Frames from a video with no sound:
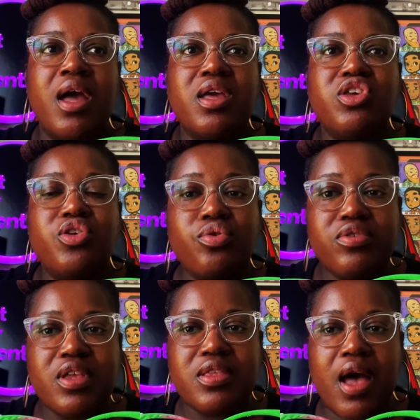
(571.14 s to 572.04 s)

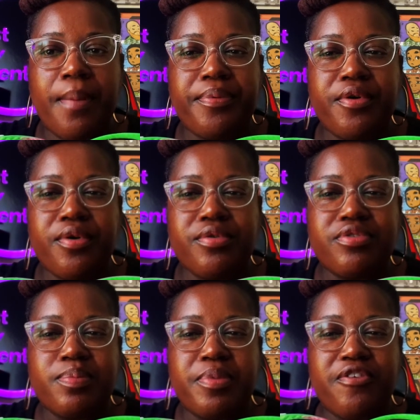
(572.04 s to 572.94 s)
used the
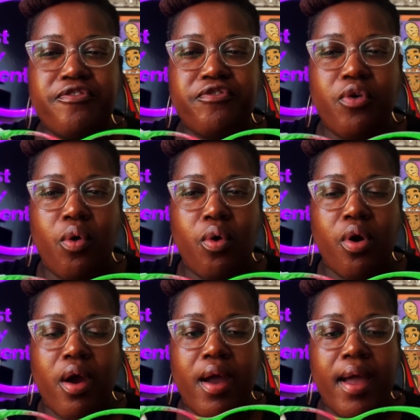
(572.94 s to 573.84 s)
toppers
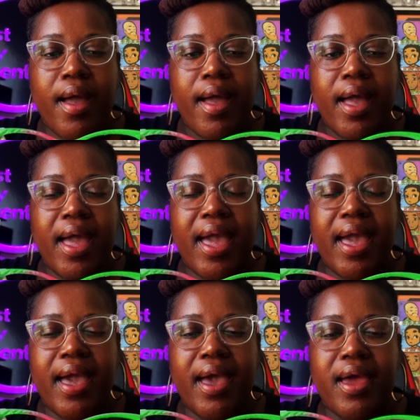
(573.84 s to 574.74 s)
before,
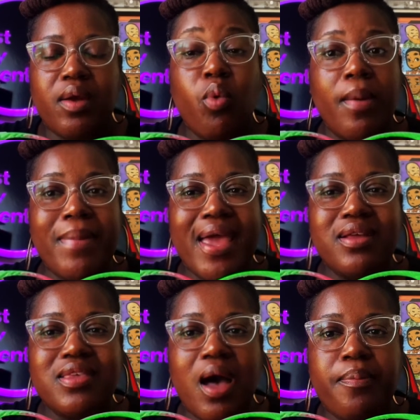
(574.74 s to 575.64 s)
and well, made
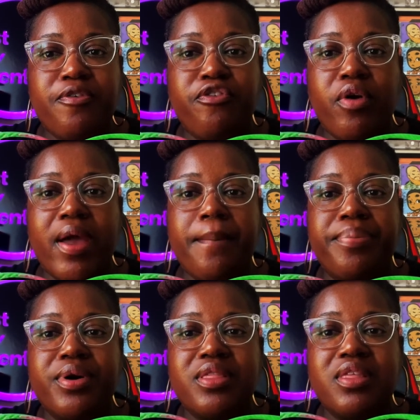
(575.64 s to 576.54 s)
a top before and
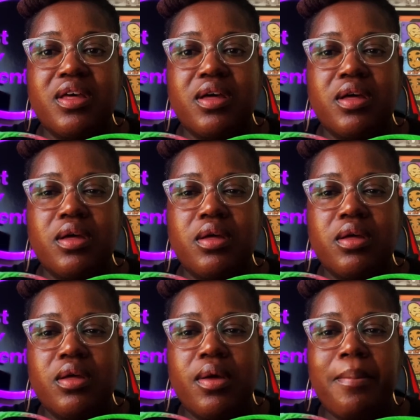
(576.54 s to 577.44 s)
put the
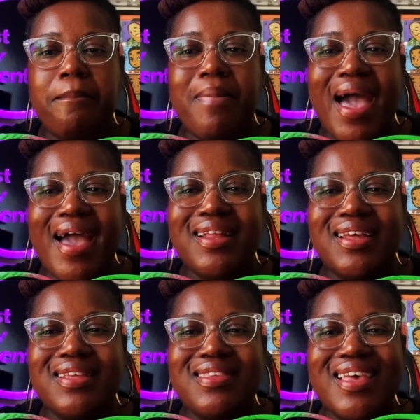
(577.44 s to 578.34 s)

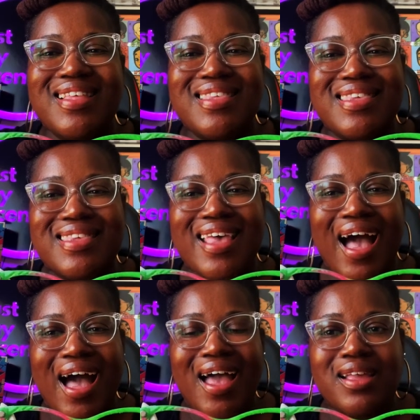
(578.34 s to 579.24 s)
magnets
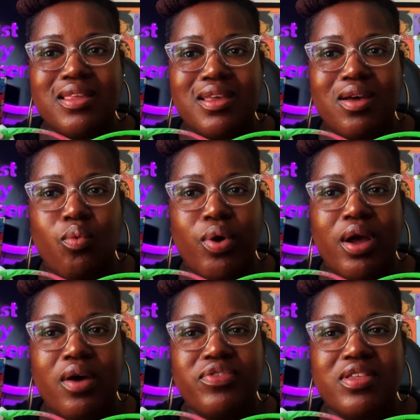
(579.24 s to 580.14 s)
inside
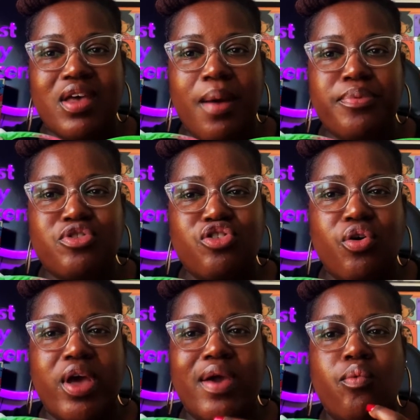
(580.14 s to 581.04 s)
of the topper
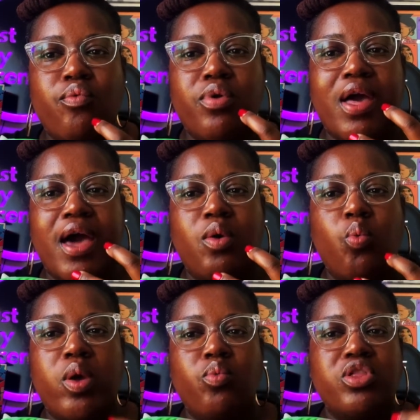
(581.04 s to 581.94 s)
so it kind of
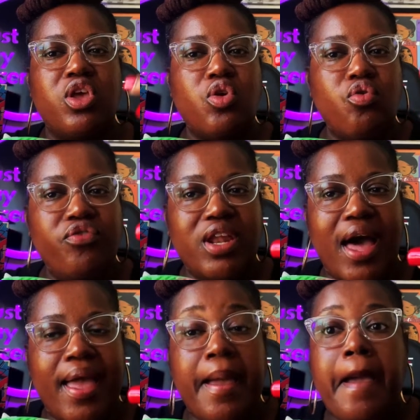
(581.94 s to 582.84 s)
went with the UV
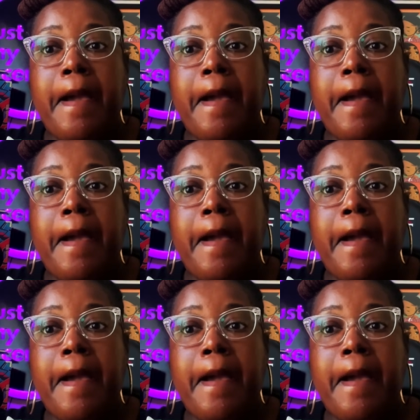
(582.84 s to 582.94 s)
light,